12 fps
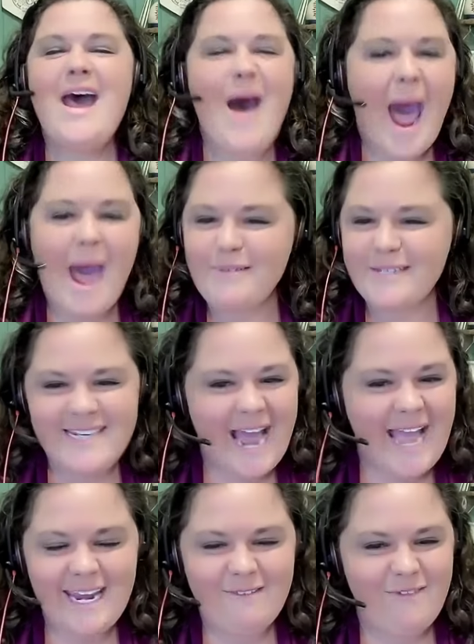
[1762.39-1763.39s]
I was
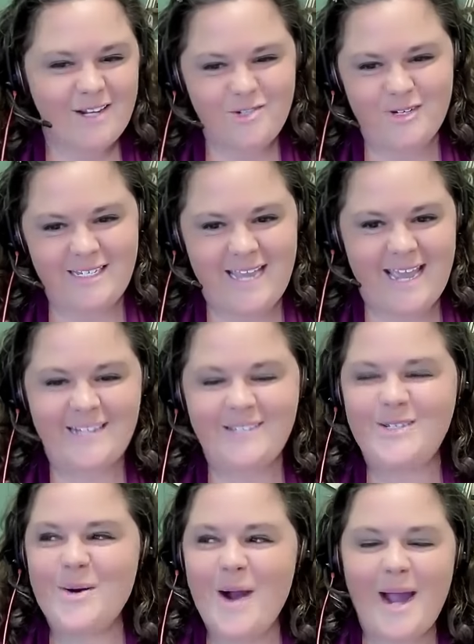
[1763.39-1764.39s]
not an adventurous kid.
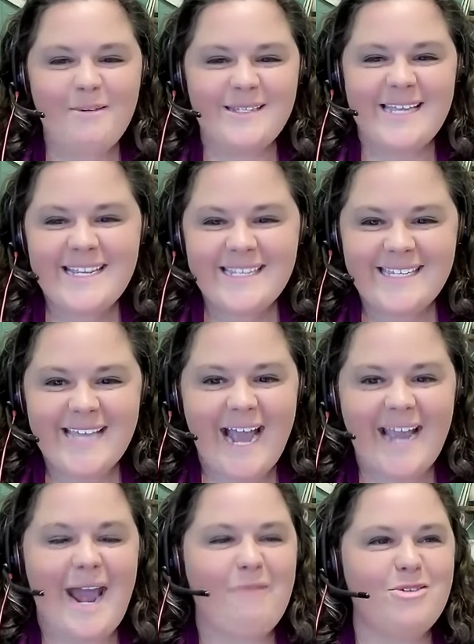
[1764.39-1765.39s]
So I was
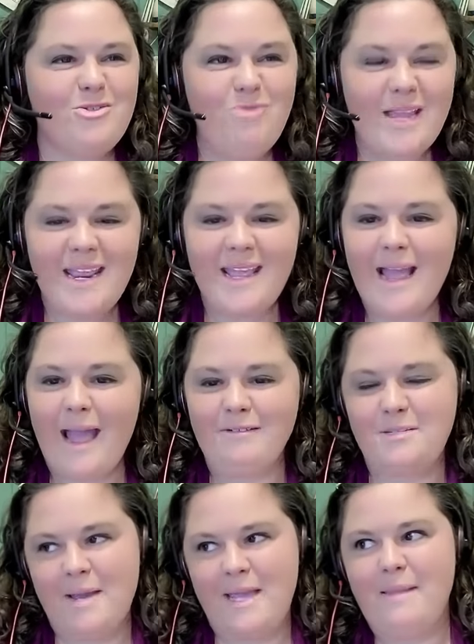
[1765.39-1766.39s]
inside, I was reading, I
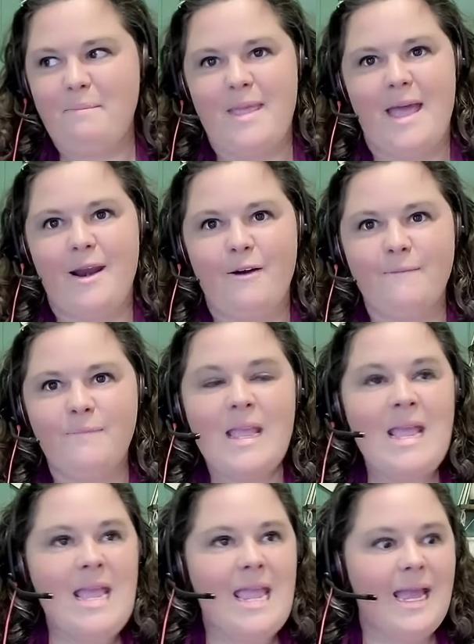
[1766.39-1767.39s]
was playing the piano.
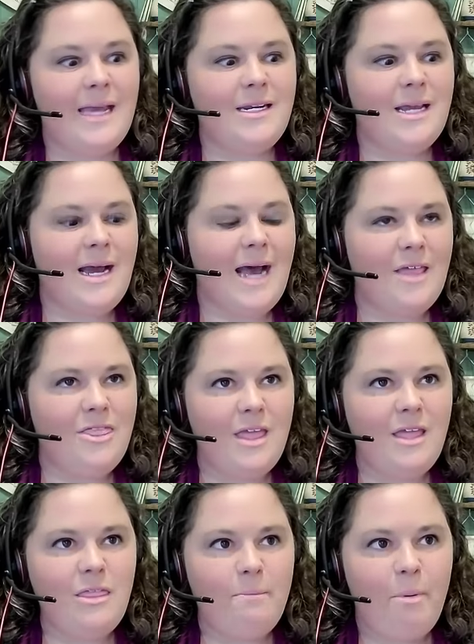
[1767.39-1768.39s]
And I
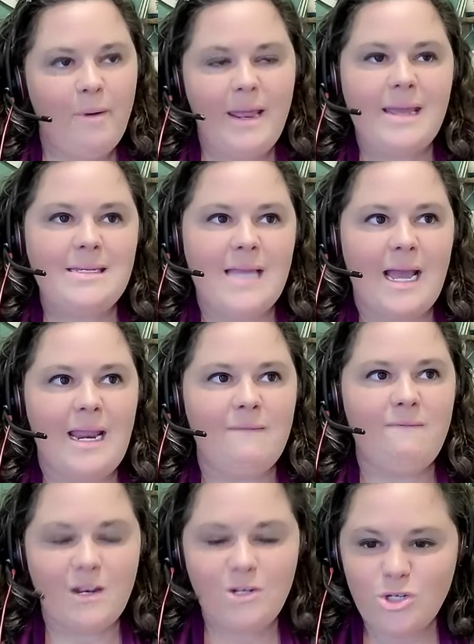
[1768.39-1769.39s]
think the point is that
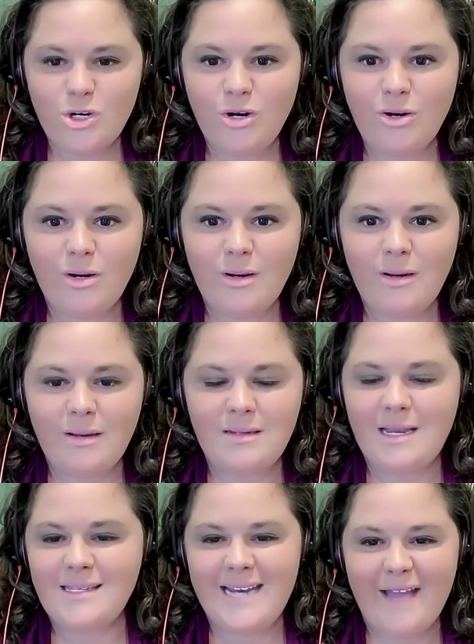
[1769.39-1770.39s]
adventure it
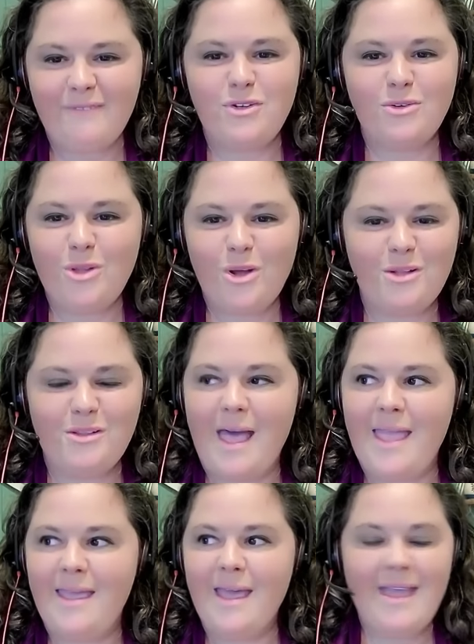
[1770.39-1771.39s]
doesn't have to look
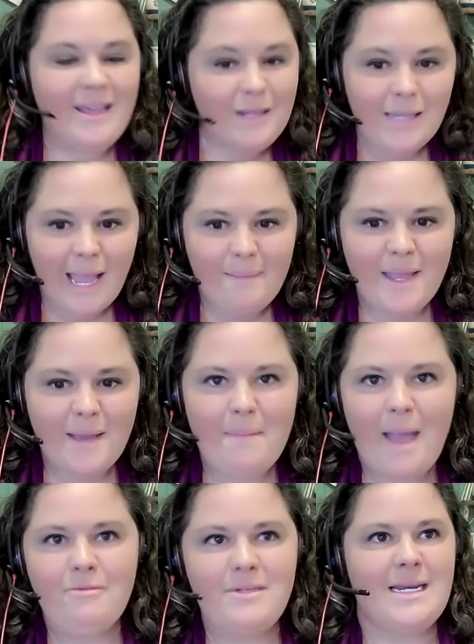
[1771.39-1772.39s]
like climbing a
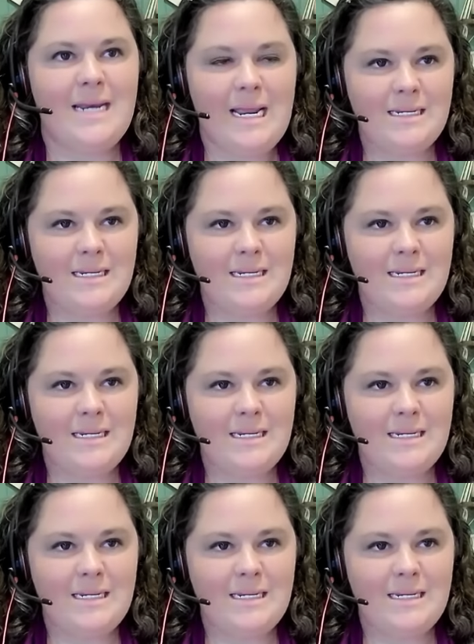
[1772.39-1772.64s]
mountain.